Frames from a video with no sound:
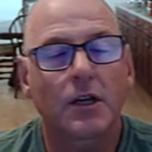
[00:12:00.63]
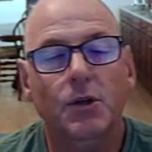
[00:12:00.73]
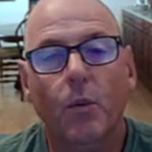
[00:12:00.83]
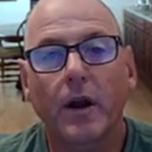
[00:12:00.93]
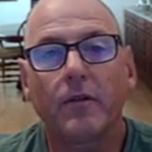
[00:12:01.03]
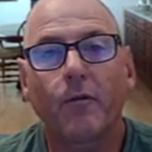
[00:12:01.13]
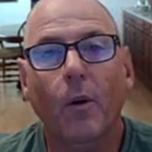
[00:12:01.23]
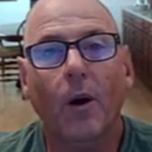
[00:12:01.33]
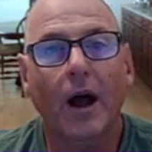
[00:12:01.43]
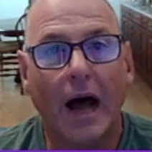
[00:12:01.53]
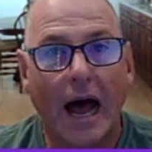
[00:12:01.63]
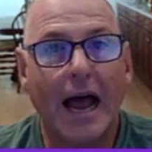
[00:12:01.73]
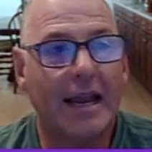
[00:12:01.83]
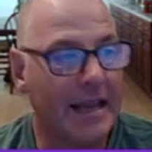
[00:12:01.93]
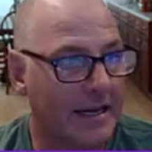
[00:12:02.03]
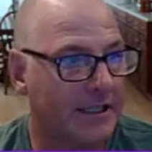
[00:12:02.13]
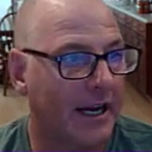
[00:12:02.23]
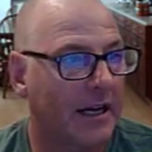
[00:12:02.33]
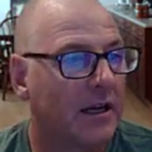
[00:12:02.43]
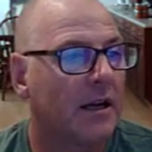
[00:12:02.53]
twenty-four
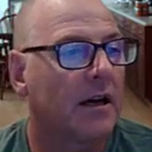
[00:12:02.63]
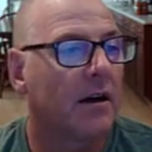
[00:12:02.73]
eye-catching